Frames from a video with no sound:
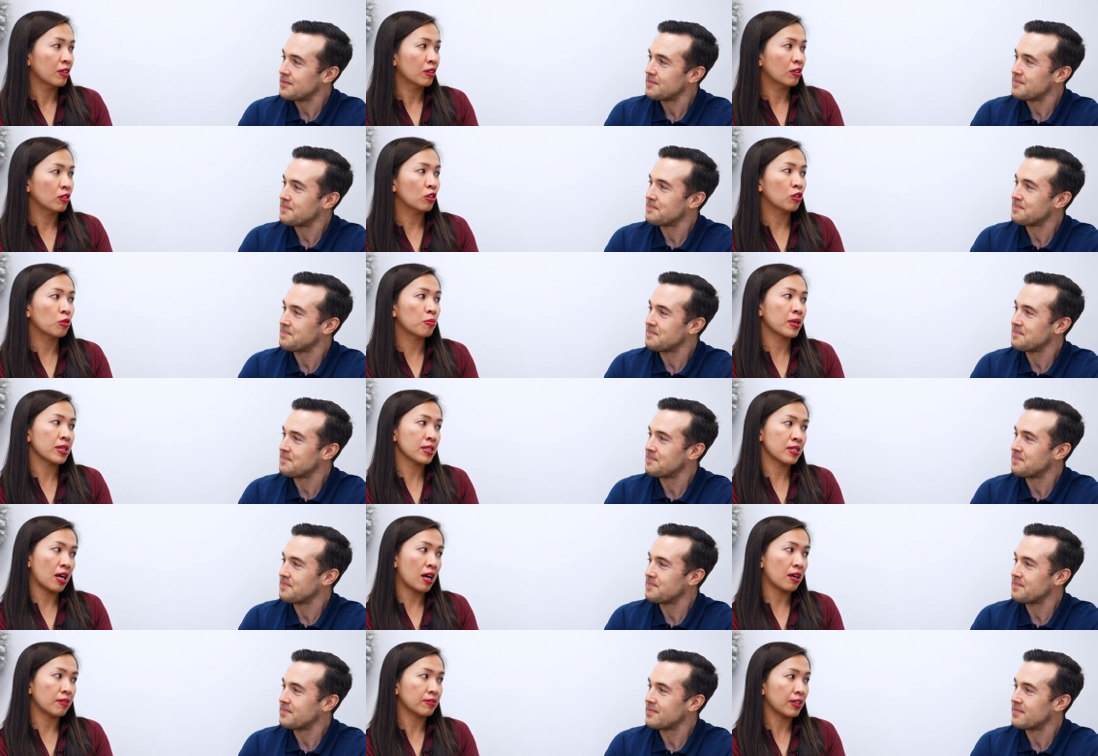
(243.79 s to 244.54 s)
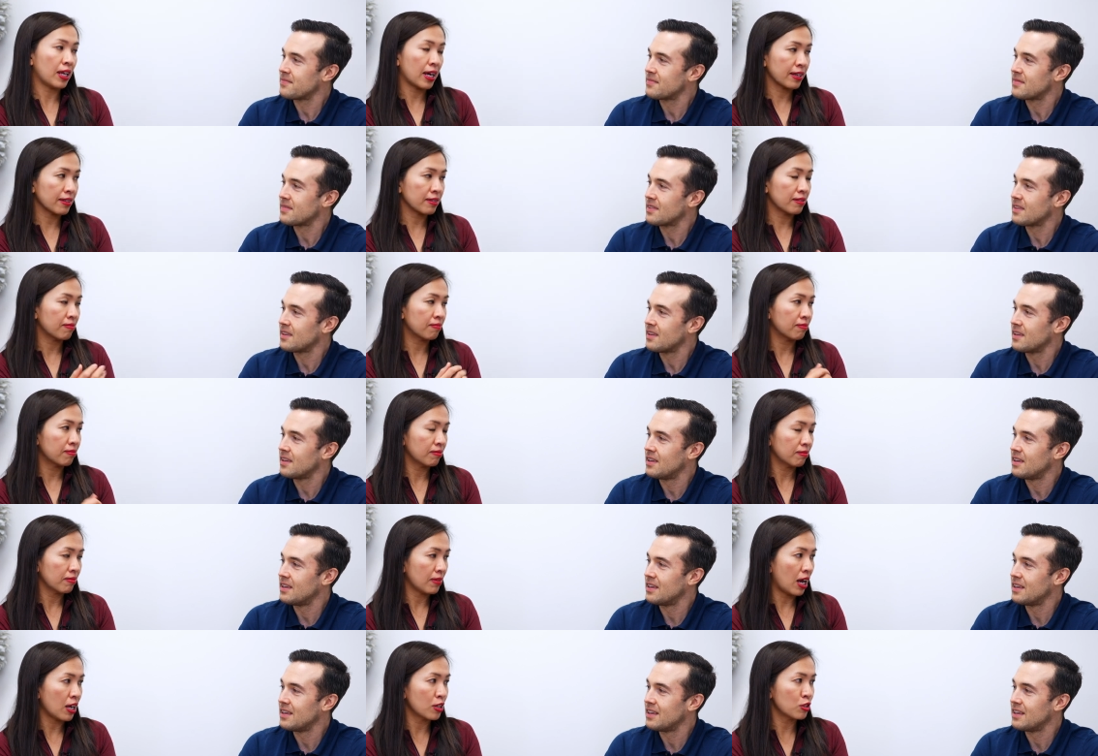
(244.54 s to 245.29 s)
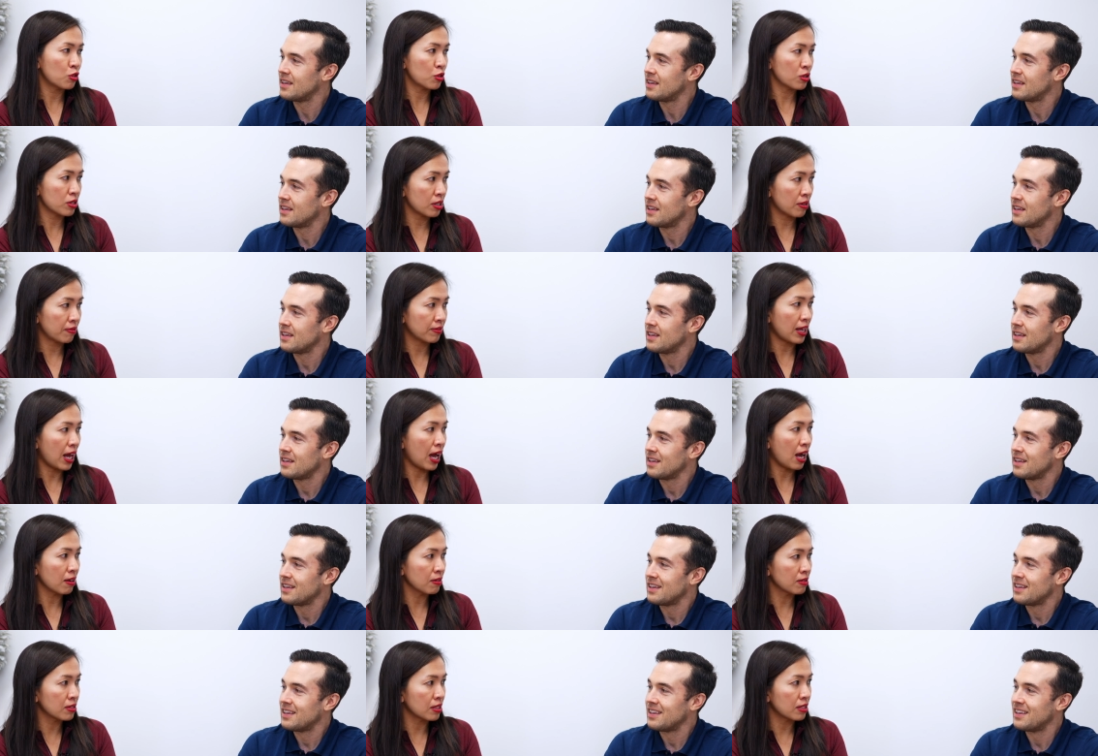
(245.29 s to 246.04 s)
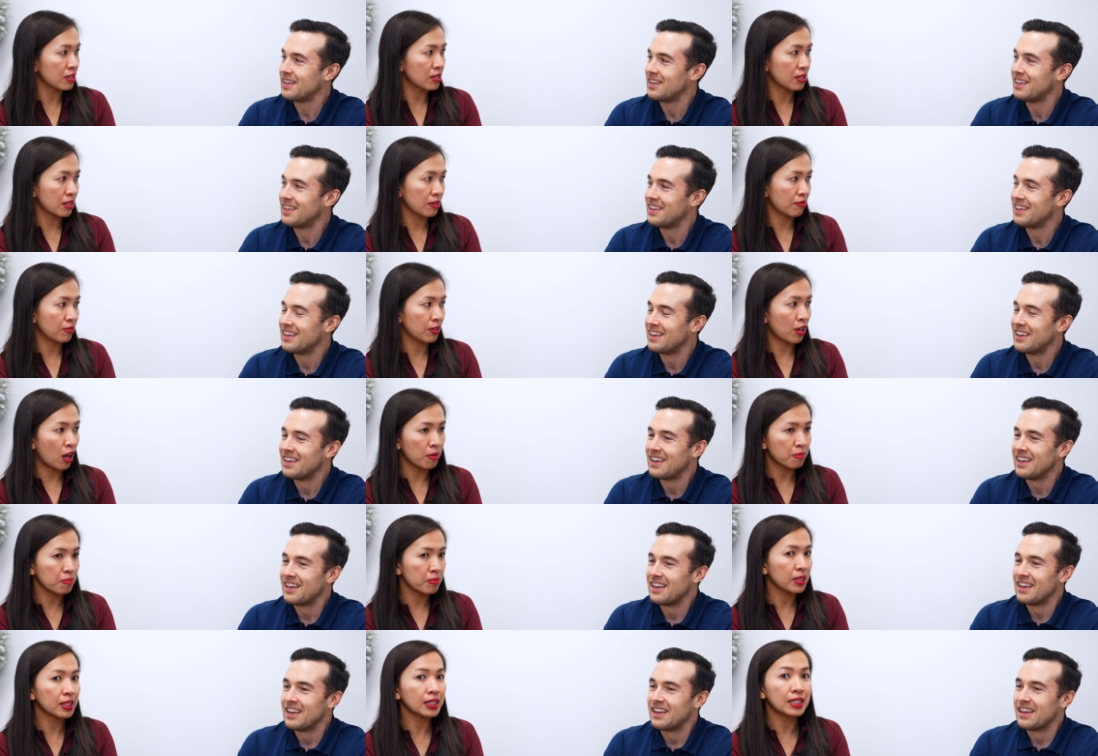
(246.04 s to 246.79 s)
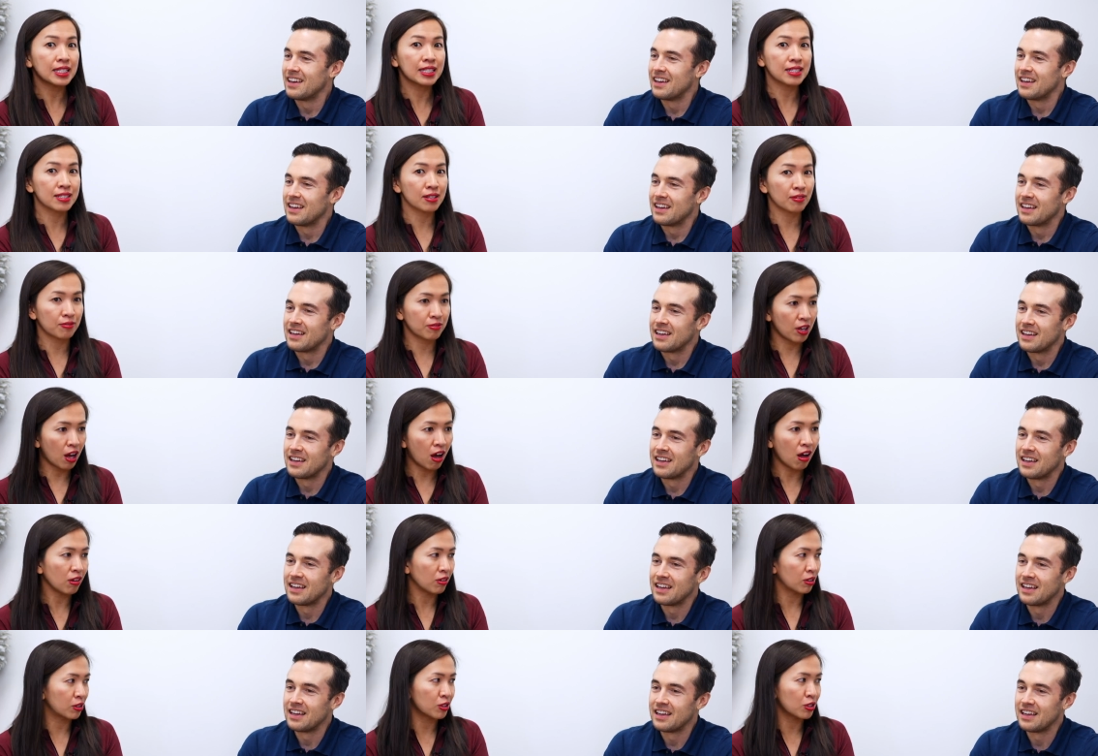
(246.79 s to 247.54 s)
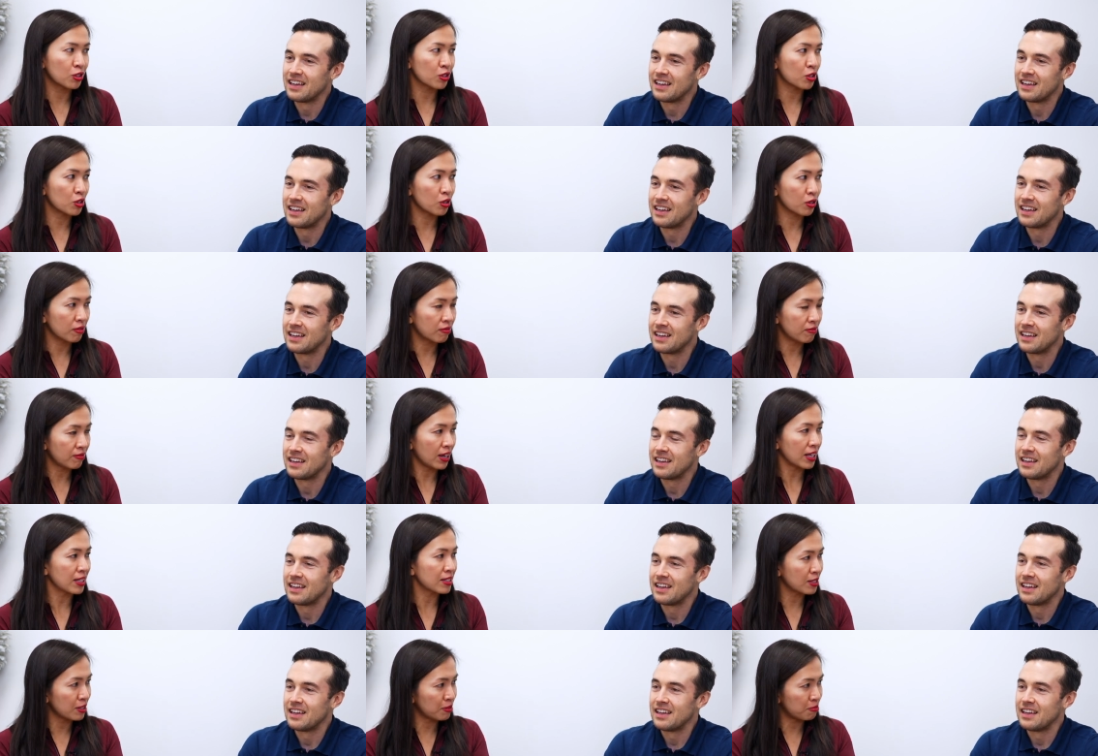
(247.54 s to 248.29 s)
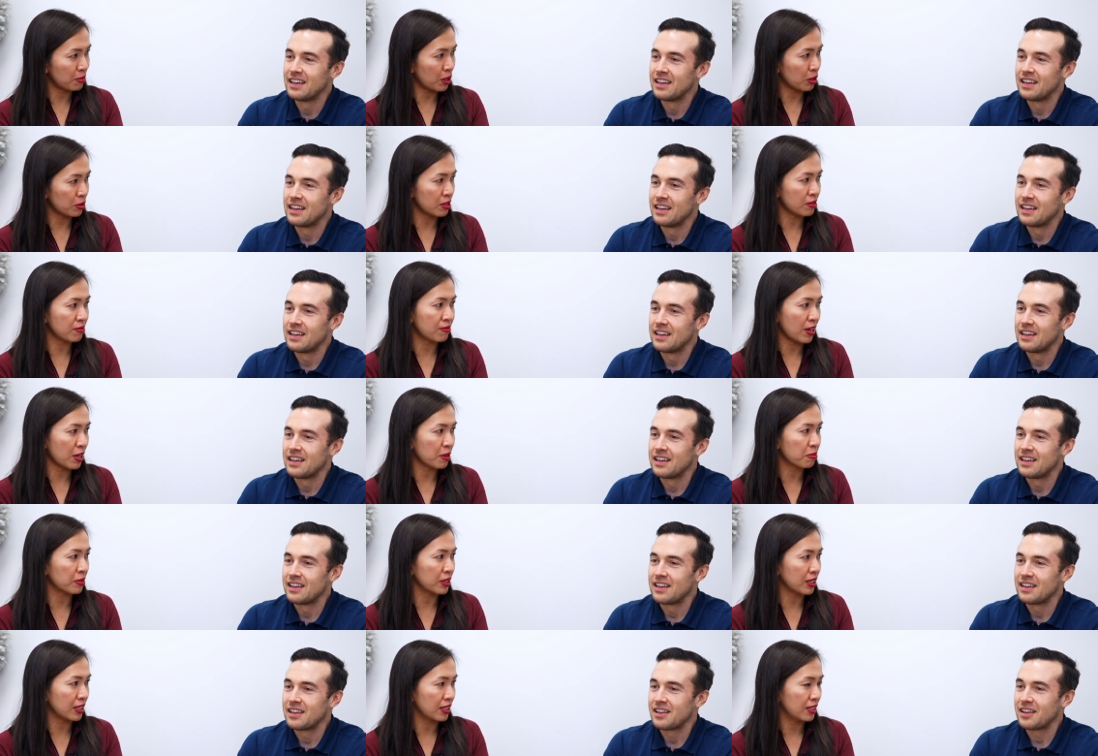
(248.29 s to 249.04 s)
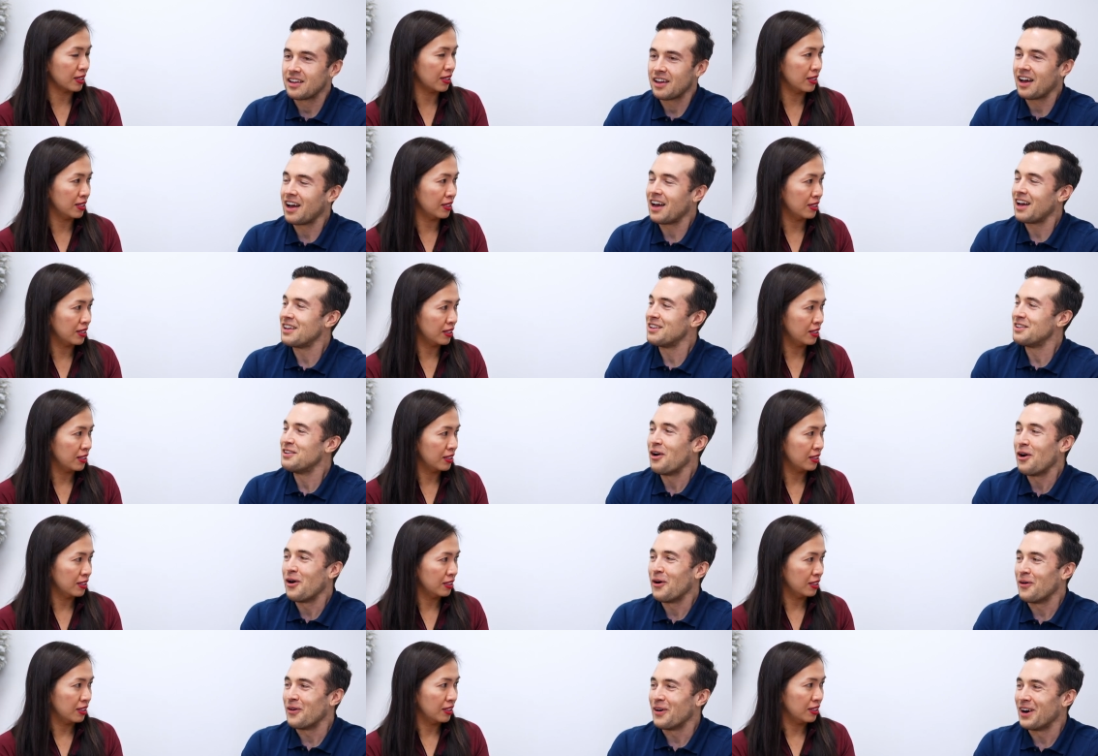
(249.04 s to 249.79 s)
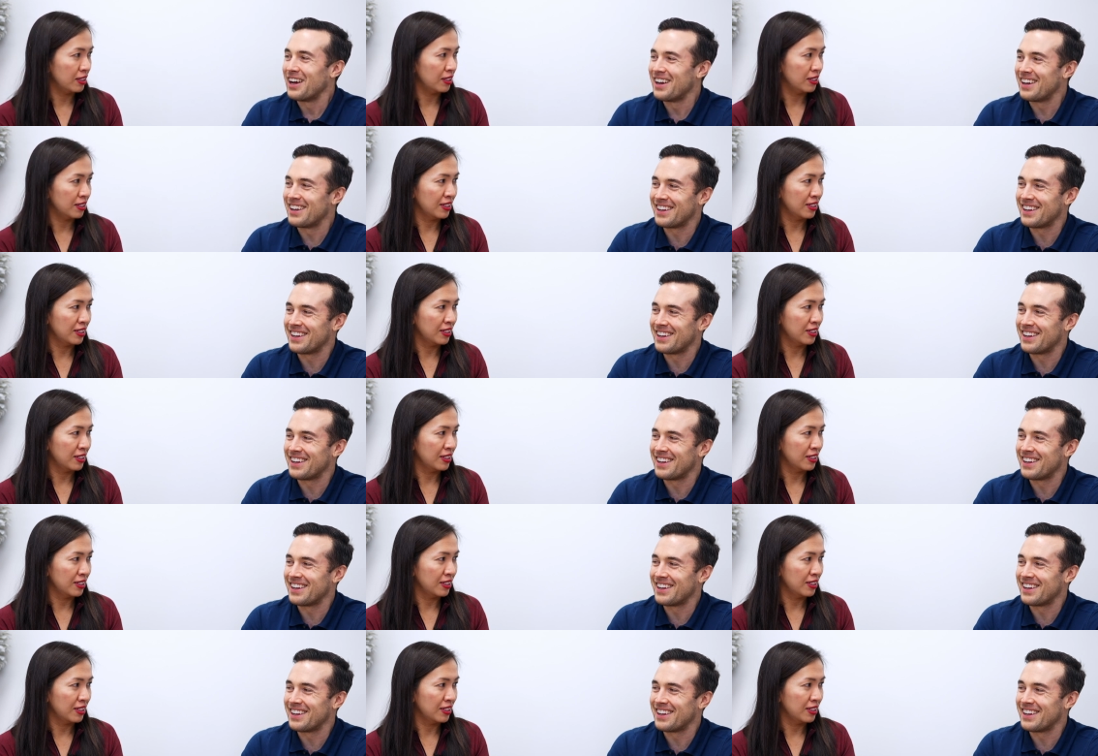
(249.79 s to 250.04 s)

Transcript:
Speaker 1: you must have like hundreds of thousands, if not millions of dollars to invest in multifamily?
Speaker 2: Uh, no,